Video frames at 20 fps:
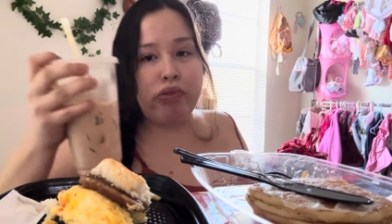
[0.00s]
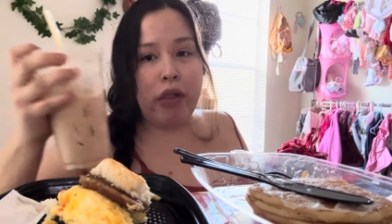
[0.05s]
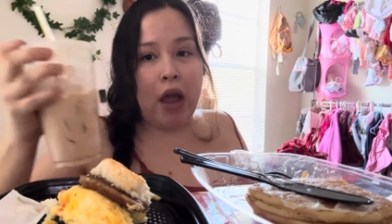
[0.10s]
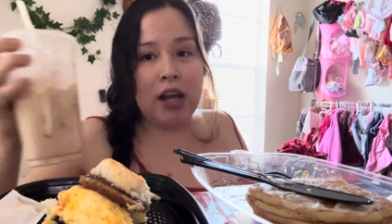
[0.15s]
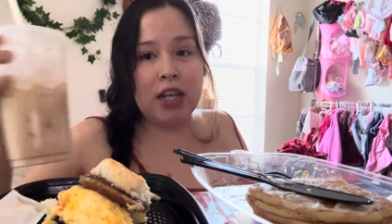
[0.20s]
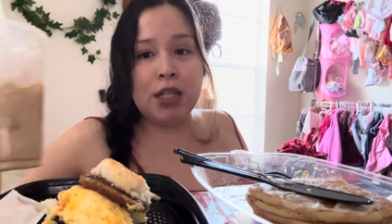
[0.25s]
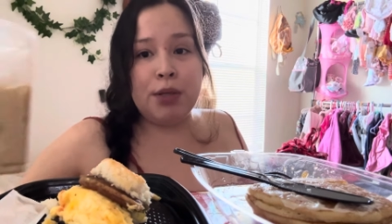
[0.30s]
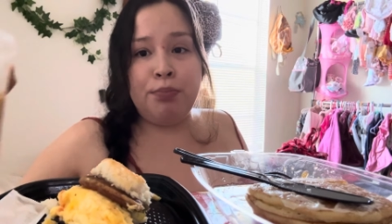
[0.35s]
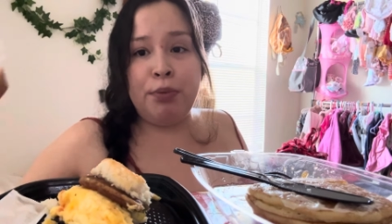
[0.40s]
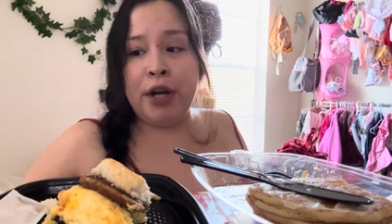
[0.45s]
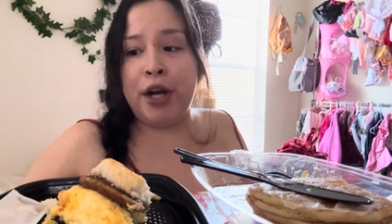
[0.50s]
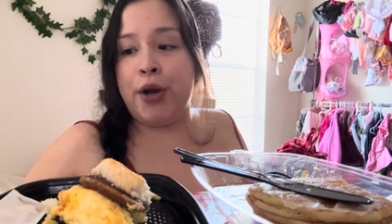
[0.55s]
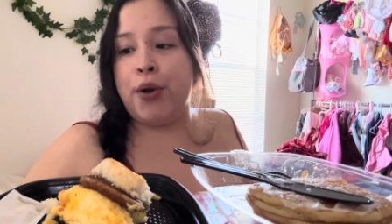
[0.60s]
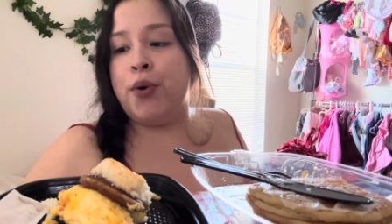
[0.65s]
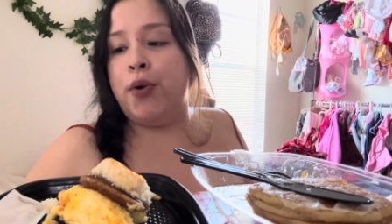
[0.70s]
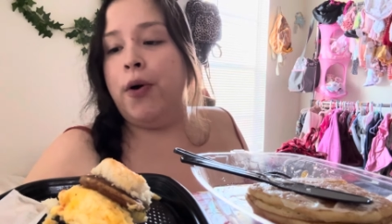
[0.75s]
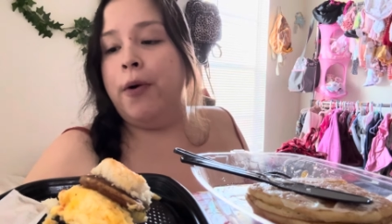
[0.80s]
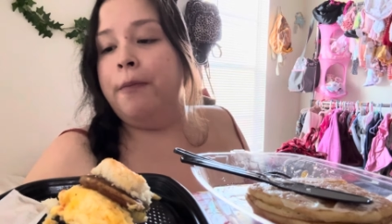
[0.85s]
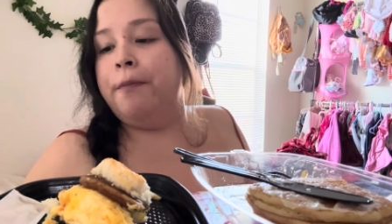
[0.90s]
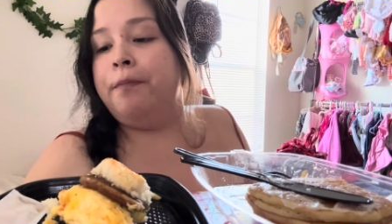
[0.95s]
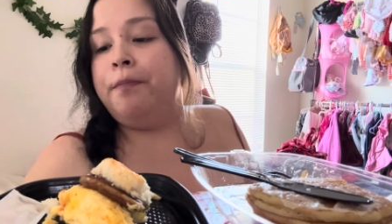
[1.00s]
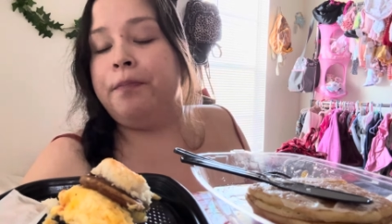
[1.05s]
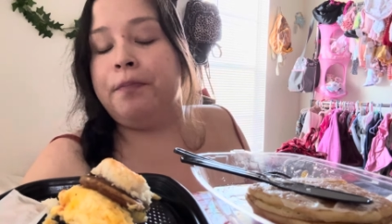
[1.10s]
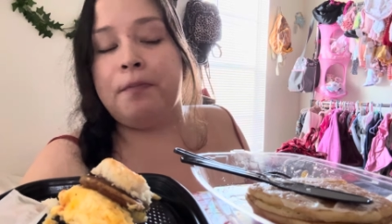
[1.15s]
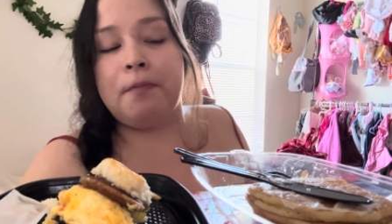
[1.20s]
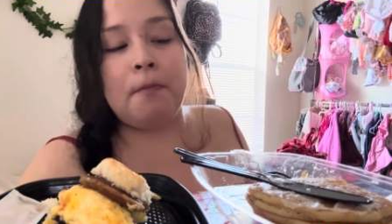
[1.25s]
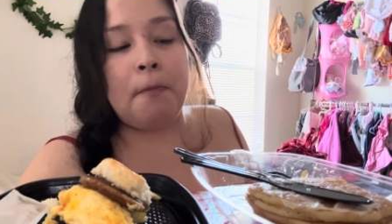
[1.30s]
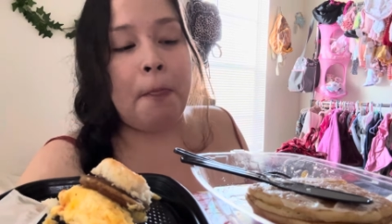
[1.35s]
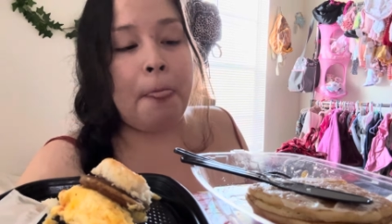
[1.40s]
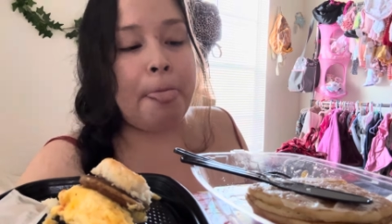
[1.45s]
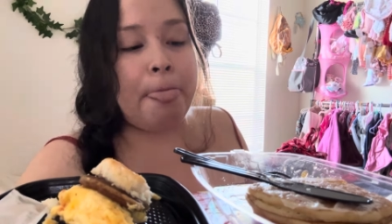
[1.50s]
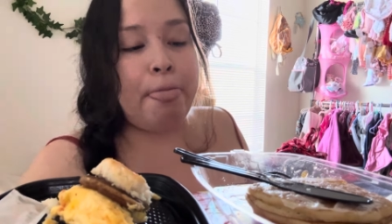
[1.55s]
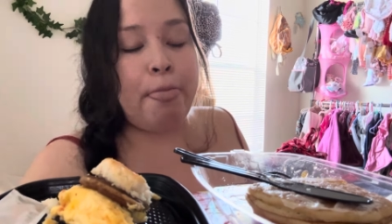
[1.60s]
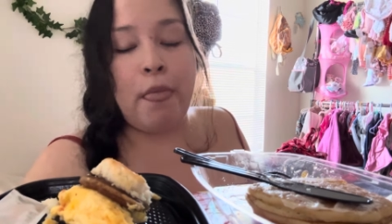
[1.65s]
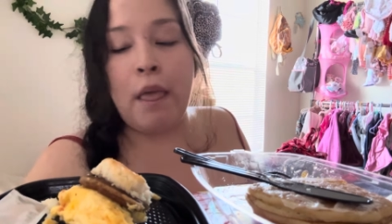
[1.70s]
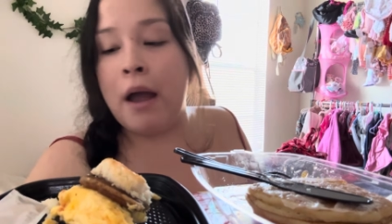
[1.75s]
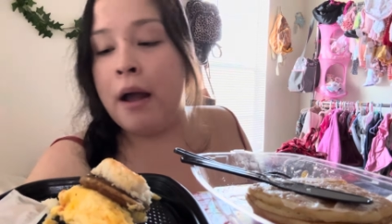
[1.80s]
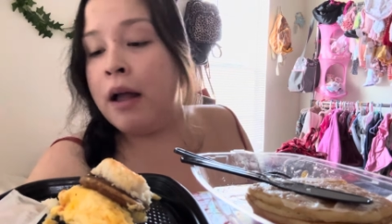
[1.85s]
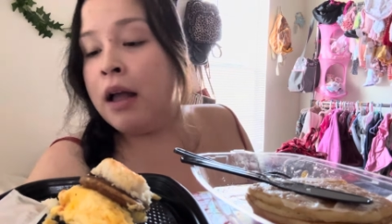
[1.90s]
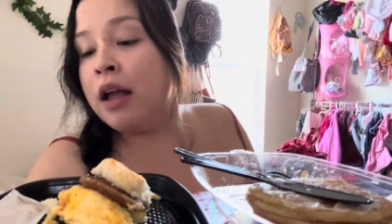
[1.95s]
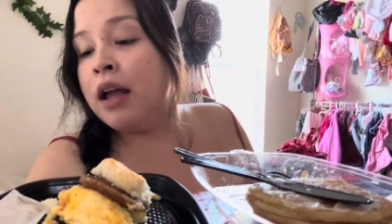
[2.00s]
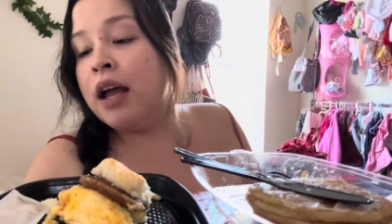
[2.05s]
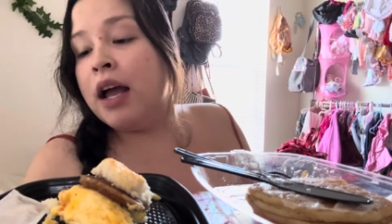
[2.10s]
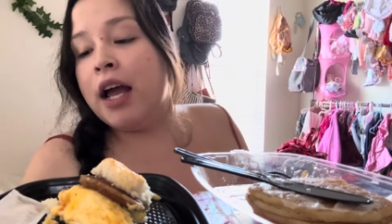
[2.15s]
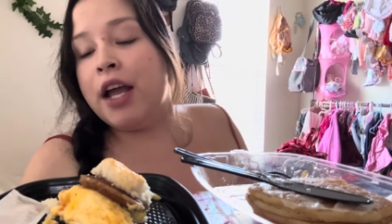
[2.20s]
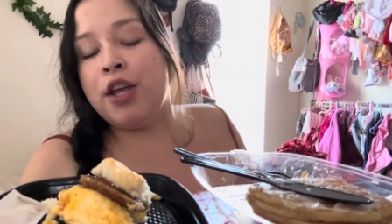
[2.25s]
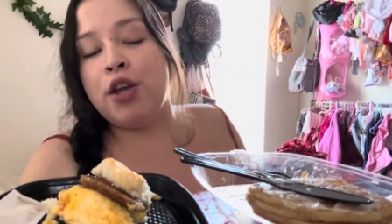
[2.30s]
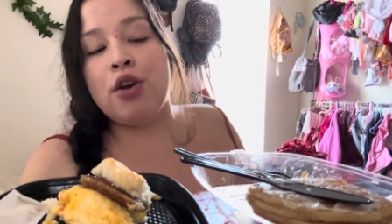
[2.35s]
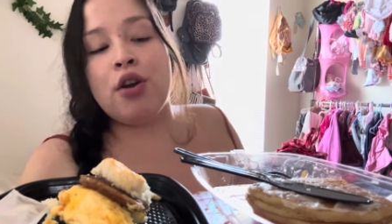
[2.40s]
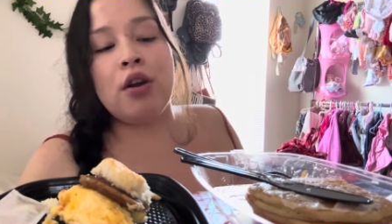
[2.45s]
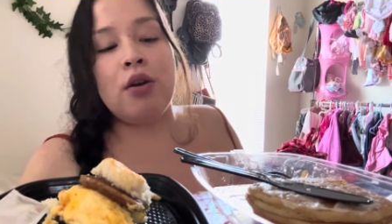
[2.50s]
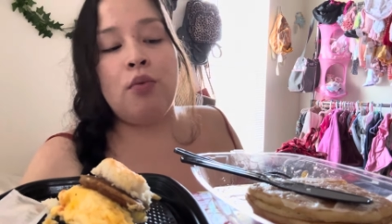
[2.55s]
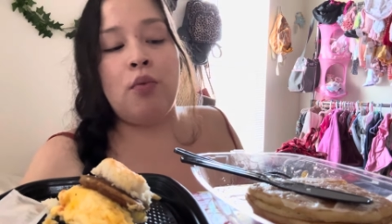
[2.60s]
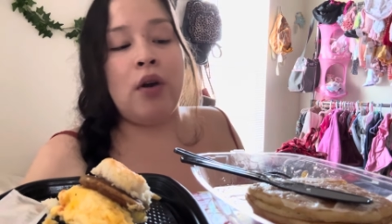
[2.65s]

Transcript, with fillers: it's pretty cool and you can